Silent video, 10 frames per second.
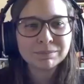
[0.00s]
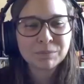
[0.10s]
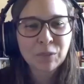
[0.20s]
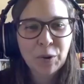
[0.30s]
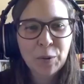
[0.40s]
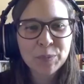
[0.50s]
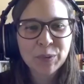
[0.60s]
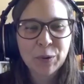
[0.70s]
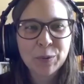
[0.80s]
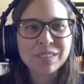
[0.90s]
No, I hope
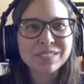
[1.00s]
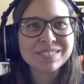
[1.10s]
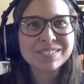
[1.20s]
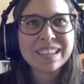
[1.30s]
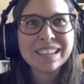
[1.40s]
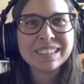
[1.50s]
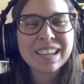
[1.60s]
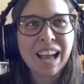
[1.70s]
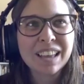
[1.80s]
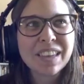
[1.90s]
so, because
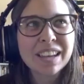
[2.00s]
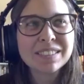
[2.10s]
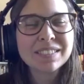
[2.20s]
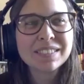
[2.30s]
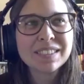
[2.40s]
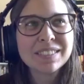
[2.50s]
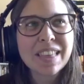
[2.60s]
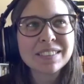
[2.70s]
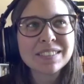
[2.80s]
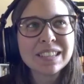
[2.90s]
yeah, that
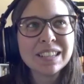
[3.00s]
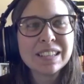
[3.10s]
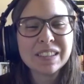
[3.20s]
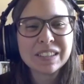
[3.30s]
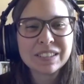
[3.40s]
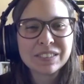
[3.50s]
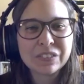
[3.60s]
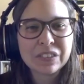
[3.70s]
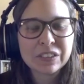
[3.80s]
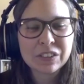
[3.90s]
scene in
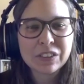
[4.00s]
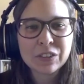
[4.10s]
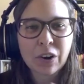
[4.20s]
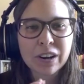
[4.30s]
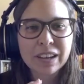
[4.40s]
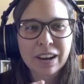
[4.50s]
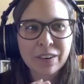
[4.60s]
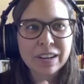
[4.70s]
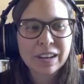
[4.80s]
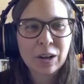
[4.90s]
the dark
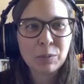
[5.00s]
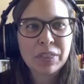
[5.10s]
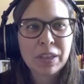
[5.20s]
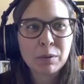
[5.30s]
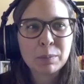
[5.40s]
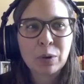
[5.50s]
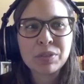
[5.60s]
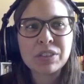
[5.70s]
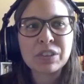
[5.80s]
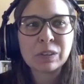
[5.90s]
area when they were both
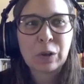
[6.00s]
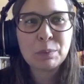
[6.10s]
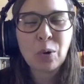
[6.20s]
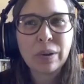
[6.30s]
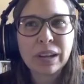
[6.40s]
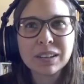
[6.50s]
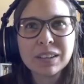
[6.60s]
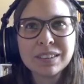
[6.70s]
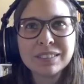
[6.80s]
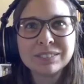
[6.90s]
at their low point,
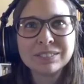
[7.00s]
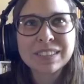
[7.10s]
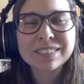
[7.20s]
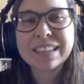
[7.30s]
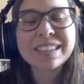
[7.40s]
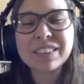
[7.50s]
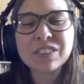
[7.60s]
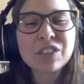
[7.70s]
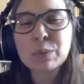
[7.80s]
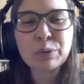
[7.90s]
because like, yeah,
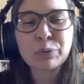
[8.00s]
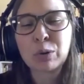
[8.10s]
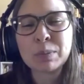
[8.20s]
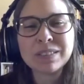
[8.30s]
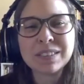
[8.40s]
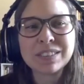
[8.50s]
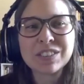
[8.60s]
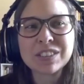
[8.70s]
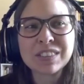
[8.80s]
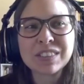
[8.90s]
their performances,
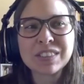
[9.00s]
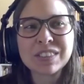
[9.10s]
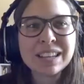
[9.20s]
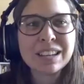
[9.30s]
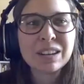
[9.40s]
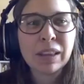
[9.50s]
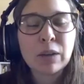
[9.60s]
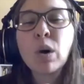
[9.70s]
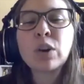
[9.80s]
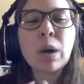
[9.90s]
just that, like,
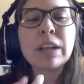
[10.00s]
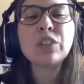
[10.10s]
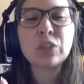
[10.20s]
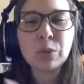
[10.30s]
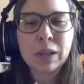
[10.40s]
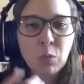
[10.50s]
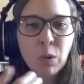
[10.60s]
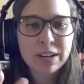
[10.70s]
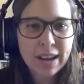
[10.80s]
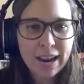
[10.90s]
what do I do, like,
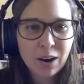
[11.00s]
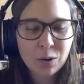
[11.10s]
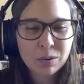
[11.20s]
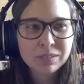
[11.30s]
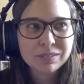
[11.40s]
what now?